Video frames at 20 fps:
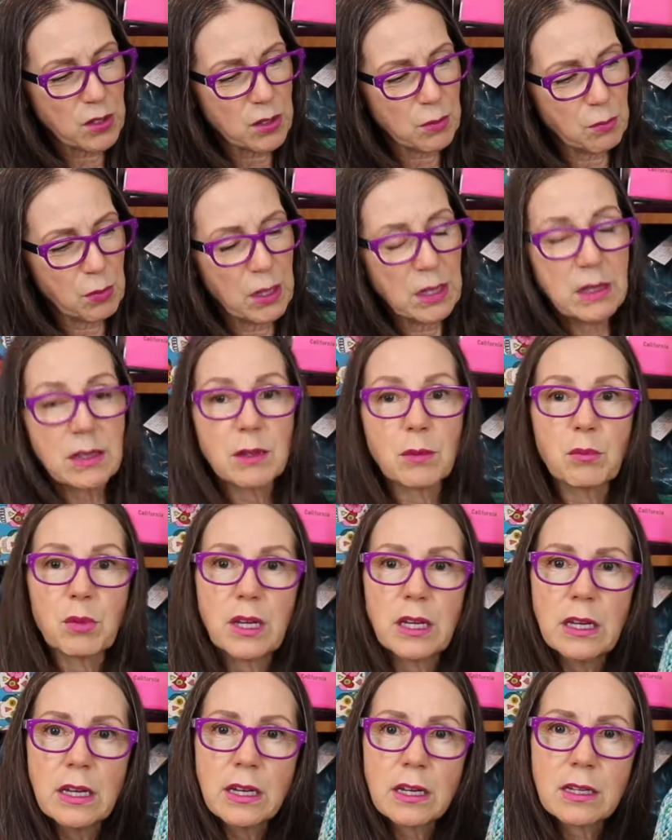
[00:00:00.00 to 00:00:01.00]
to pin the
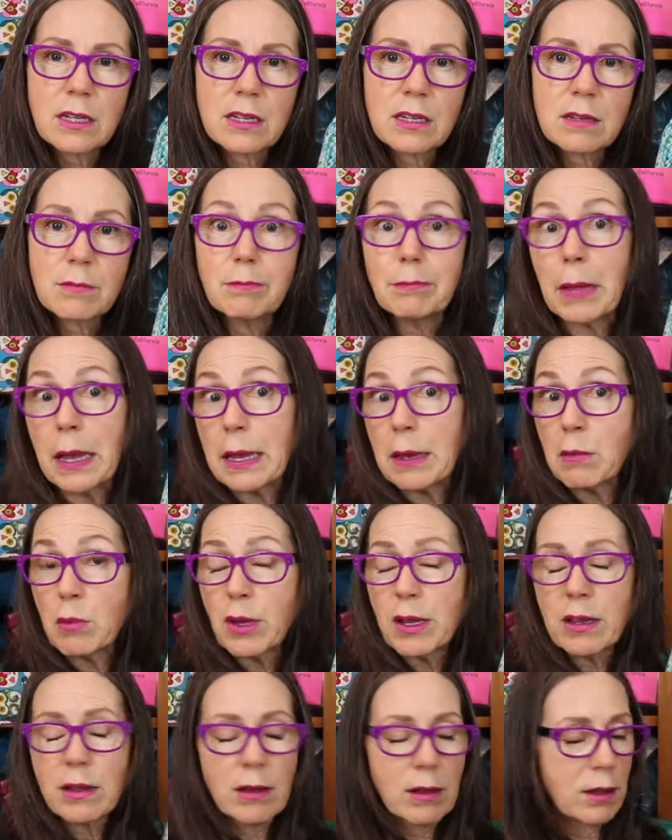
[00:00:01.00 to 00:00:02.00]
peaks,
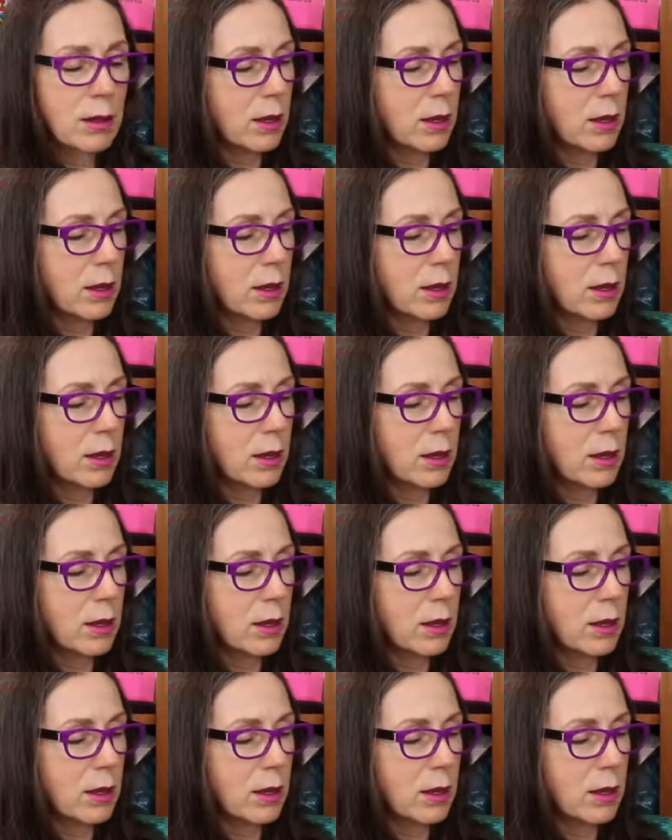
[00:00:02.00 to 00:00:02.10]
maybe.